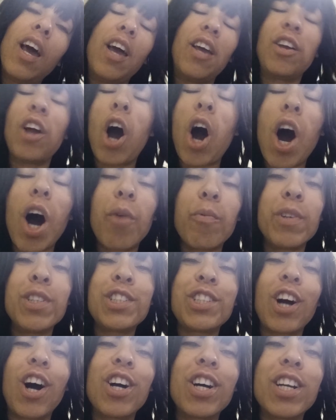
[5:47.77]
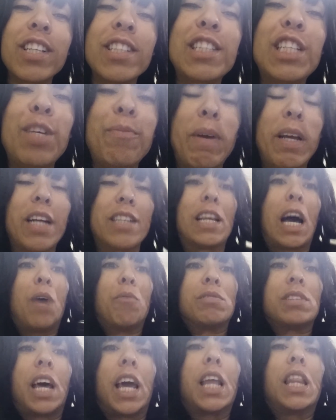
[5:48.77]
Y'all, wish y'all could have seen me because I
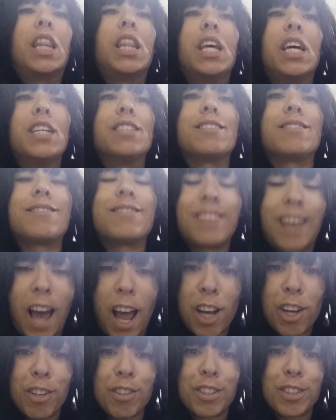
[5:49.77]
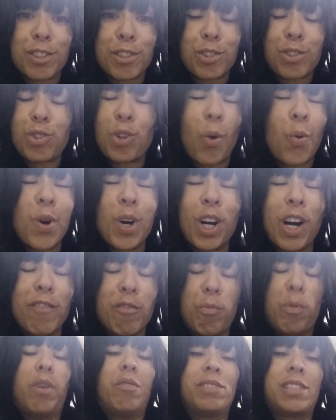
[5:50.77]
was like this. I looked so
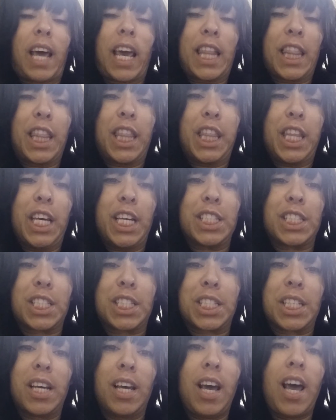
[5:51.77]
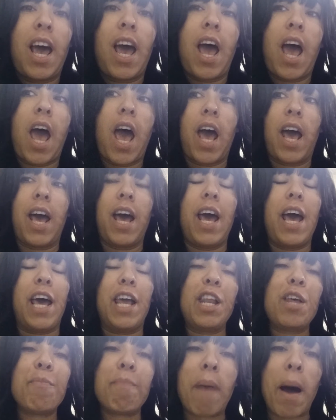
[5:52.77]
uncomfortable. I was like this.
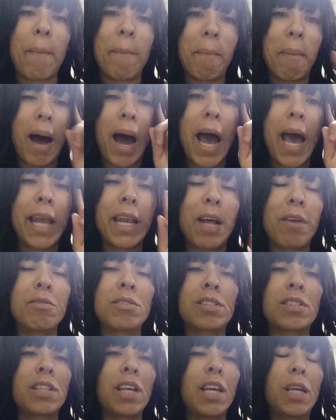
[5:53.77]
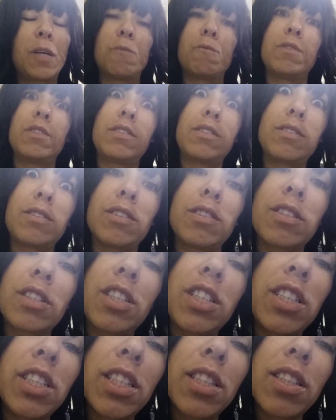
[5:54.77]
And in my mind, I was thinking, what does this
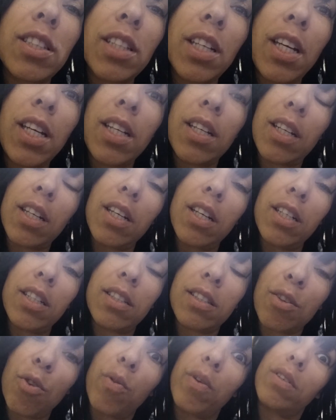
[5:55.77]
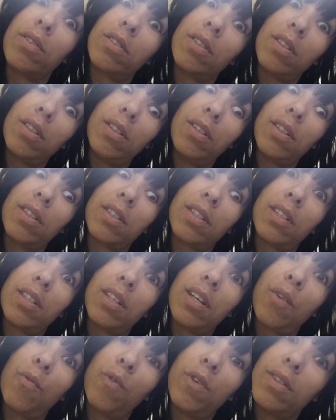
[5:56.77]
guy think is going on?
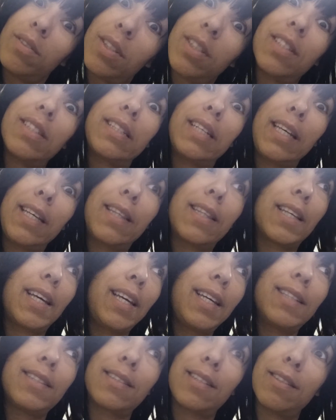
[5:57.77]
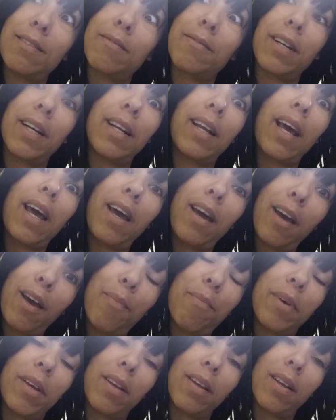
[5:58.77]
What does he think is getting ready to
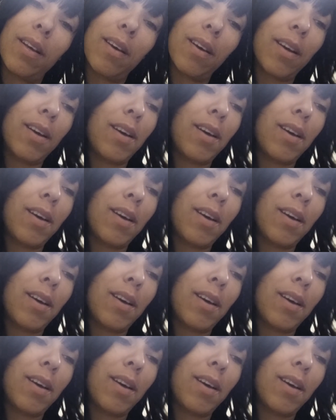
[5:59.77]
happen?